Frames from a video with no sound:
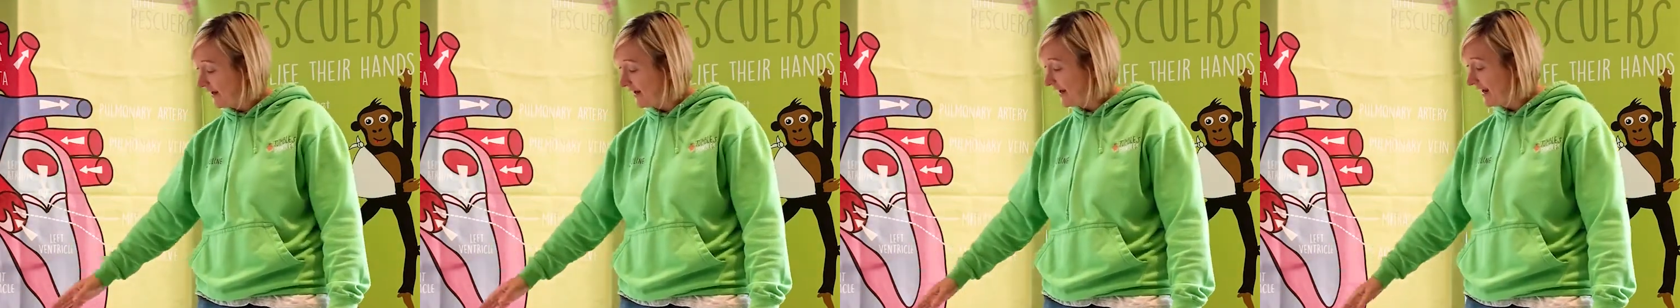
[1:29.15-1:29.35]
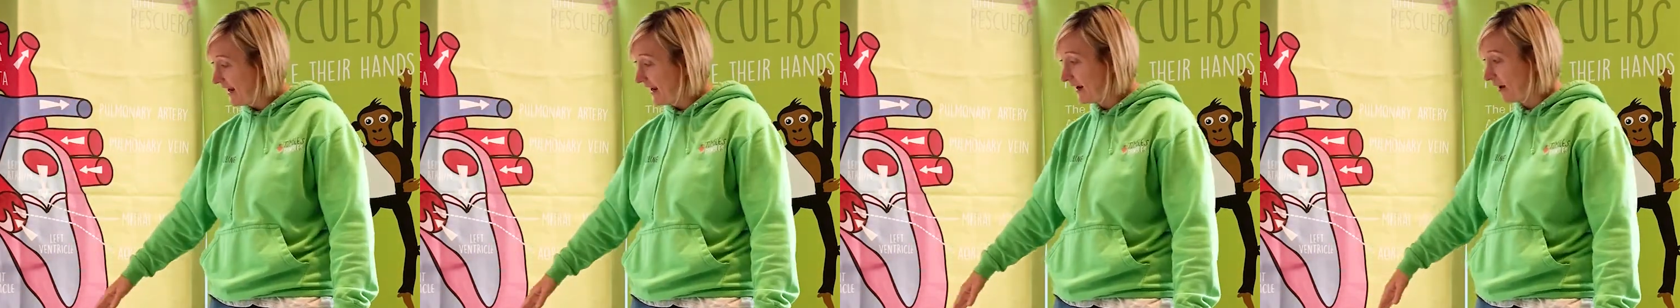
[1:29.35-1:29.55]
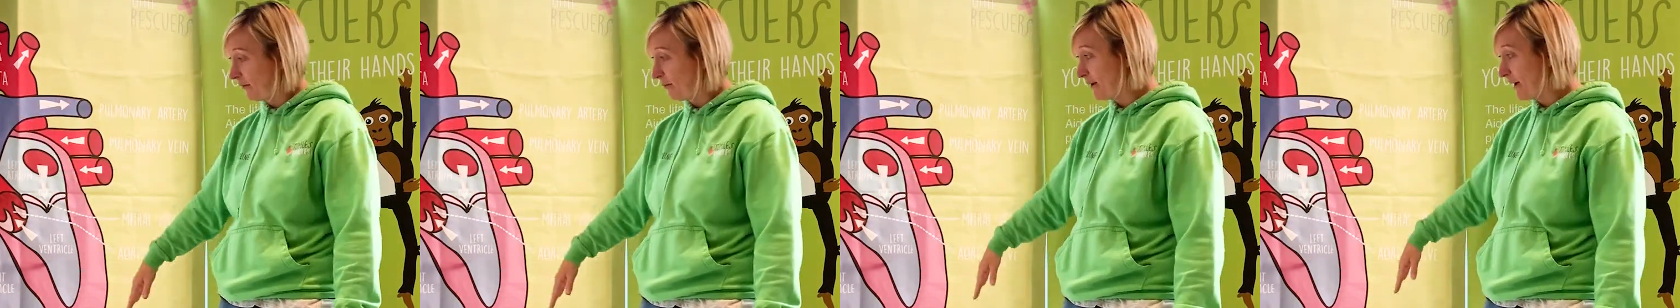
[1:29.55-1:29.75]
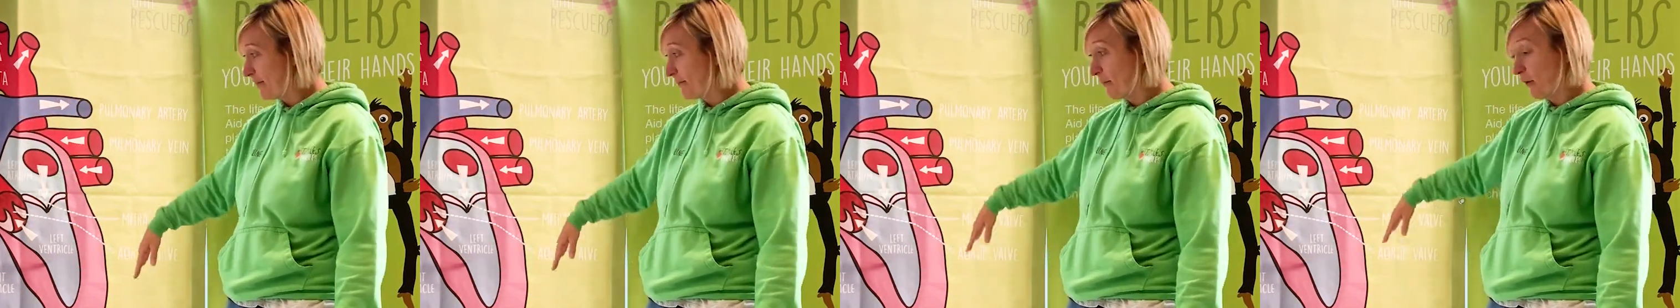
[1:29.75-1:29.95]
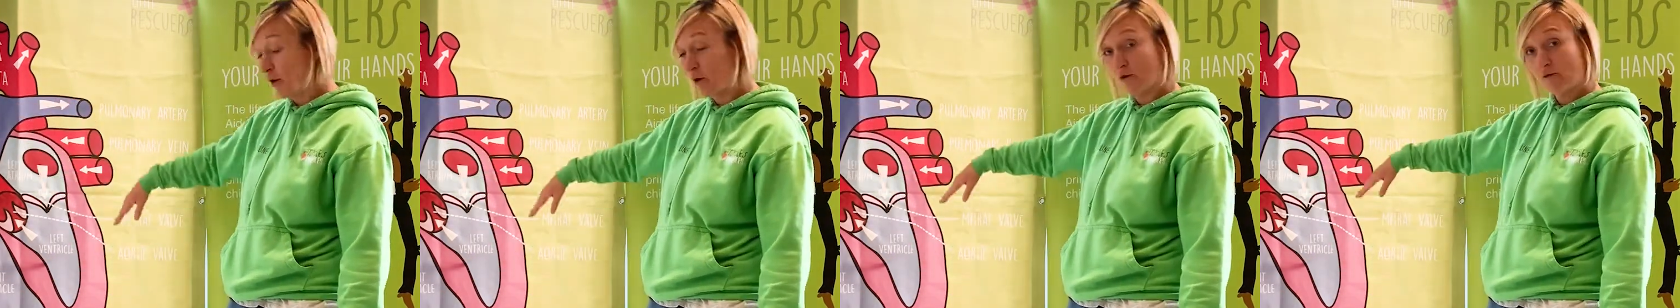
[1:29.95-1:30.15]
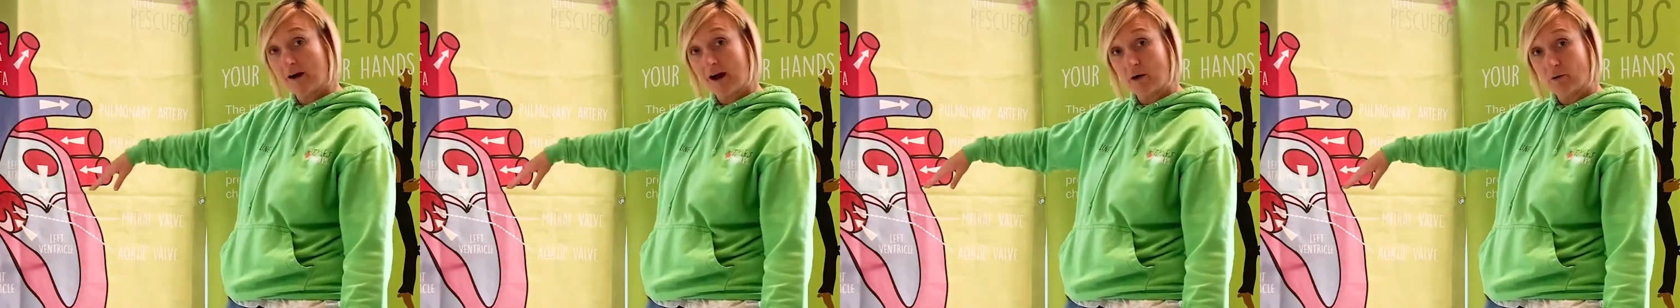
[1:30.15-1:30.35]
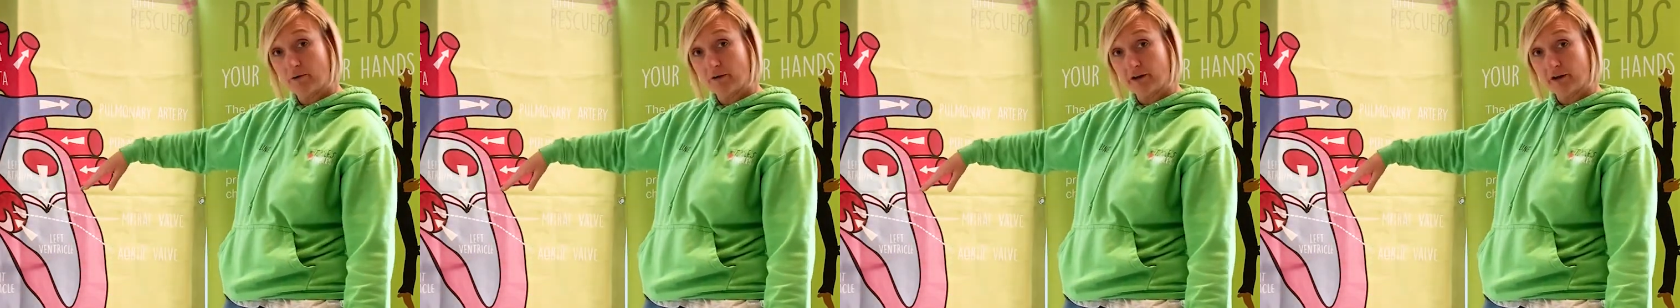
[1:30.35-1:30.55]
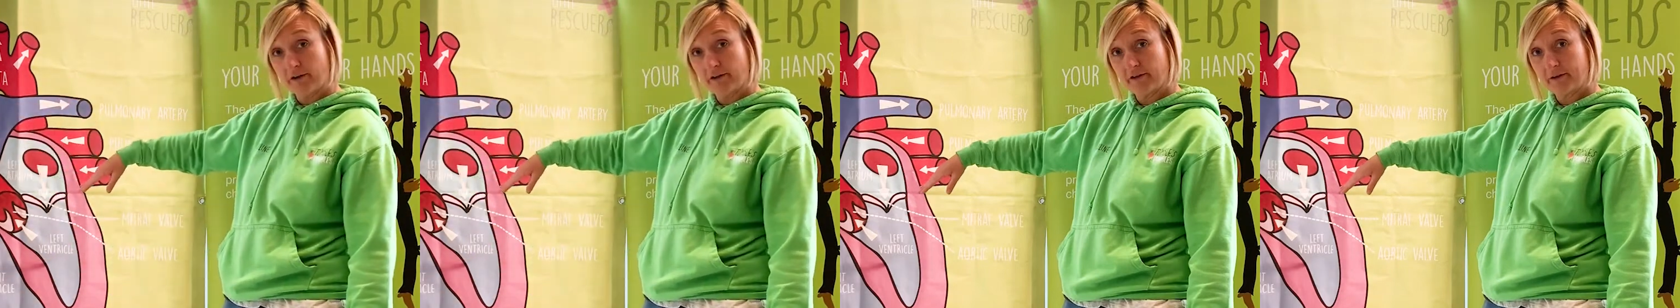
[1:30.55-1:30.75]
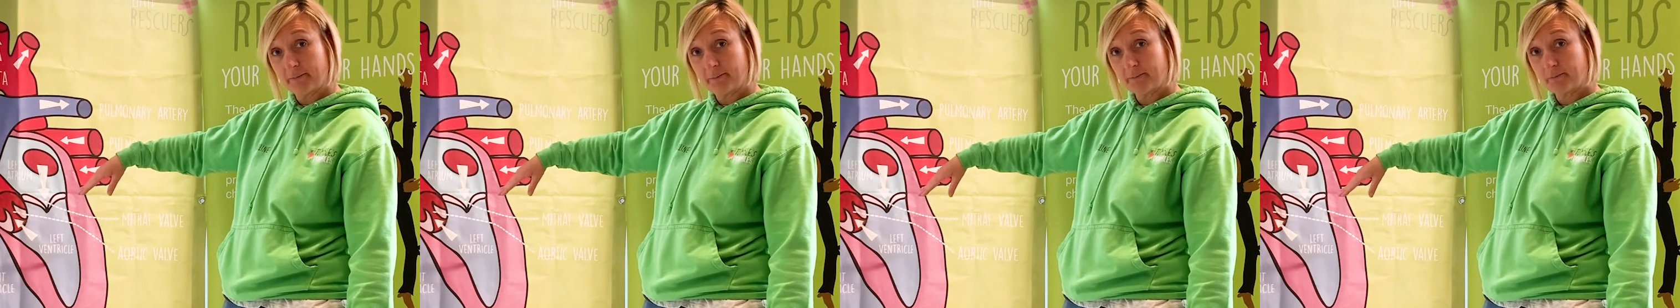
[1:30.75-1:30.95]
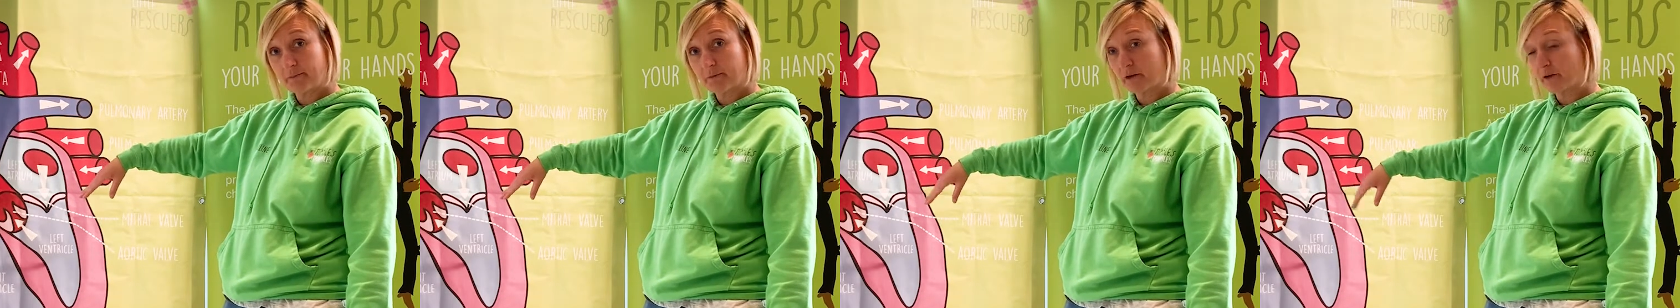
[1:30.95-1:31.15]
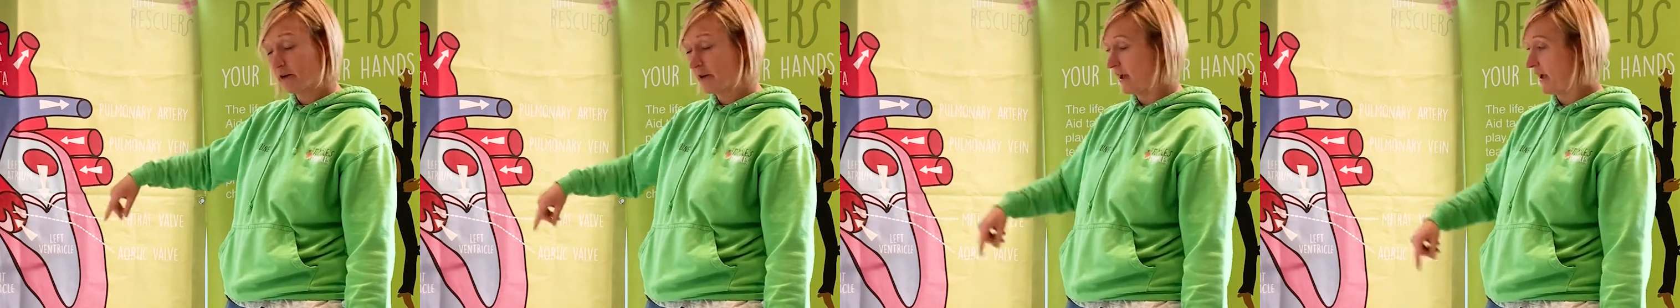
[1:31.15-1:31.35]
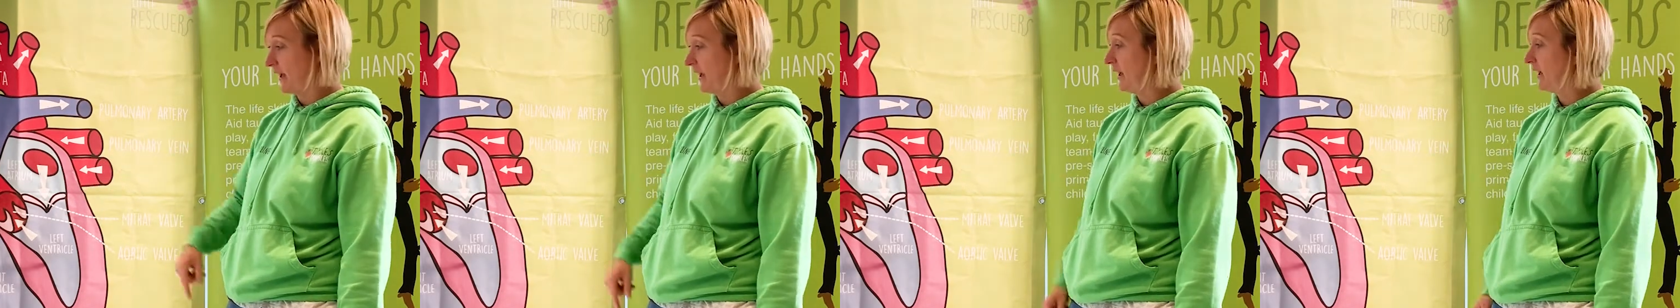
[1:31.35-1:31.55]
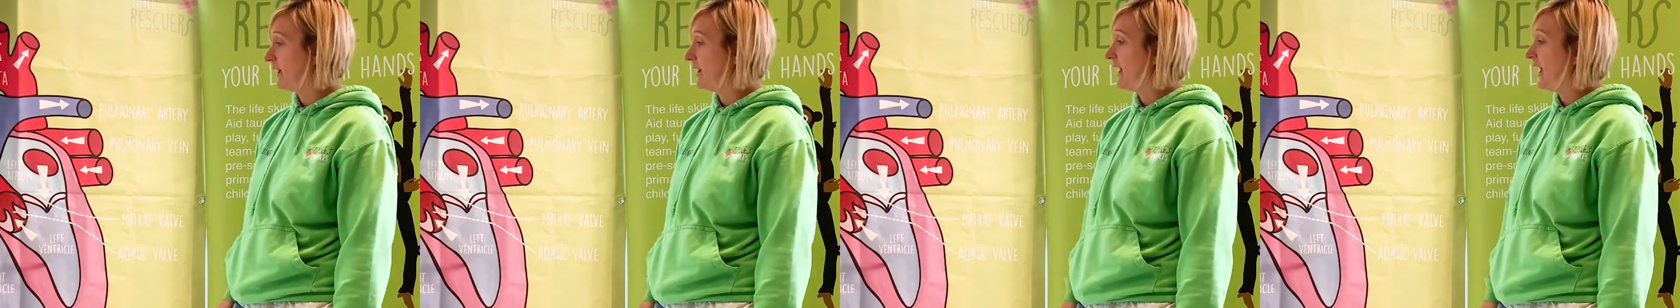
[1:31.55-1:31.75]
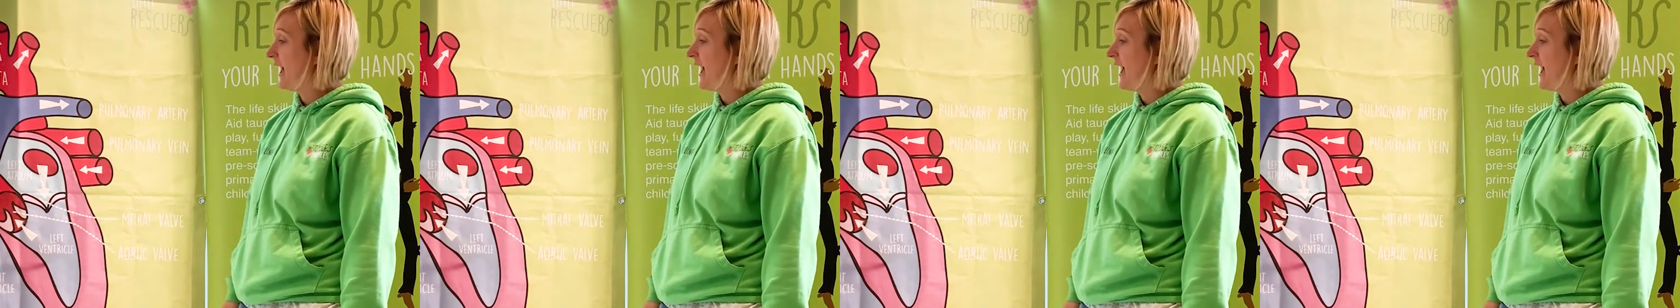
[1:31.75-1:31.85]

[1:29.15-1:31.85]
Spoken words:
little bit more rounded, okay?